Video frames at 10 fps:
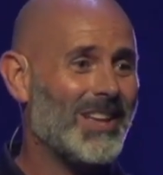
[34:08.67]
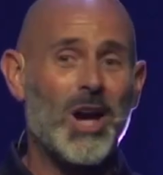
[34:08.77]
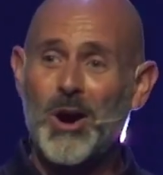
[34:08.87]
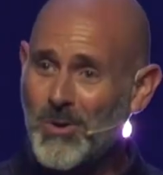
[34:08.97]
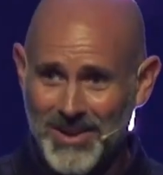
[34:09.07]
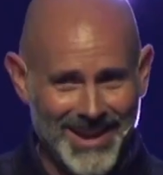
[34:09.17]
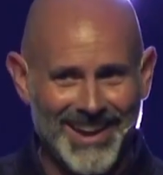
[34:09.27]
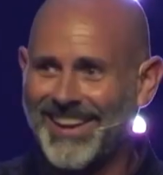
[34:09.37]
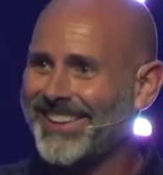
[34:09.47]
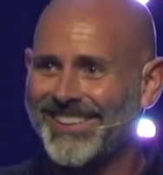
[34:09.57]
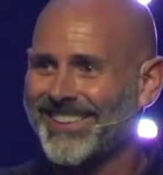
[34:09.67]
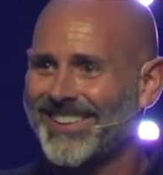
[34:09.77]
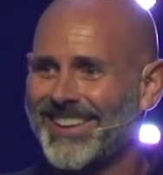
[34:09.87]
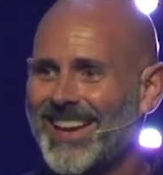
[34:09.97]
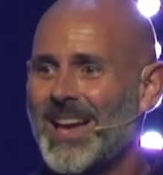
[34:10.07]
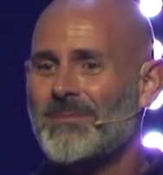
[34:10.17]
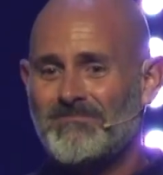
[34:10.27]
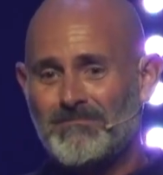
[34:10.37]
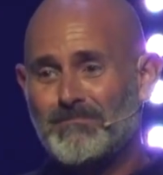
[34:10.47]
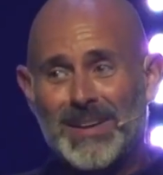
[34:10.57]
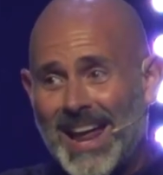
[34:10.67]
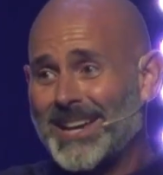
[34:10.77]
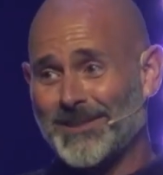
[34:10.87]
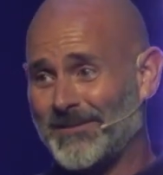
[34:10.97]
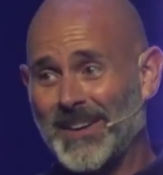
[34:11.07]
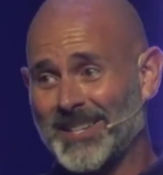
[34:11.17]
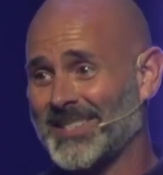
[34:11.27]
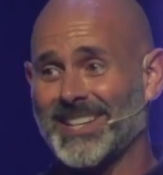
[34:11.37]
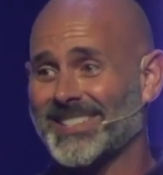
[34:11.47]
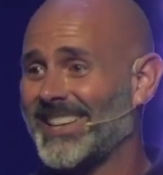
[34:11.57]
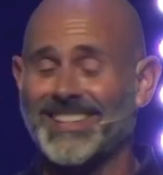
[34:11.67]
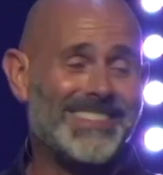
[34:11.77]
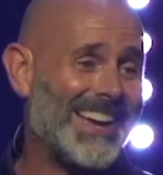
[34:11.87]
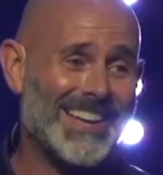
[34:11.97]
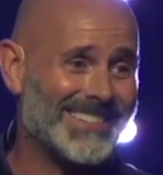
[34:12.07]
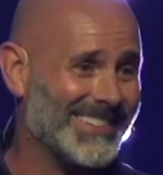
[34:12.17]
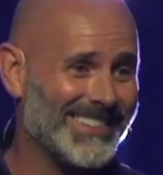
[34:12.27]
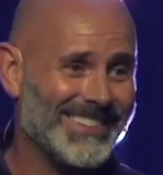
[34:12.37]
okay, but I can fix things like that.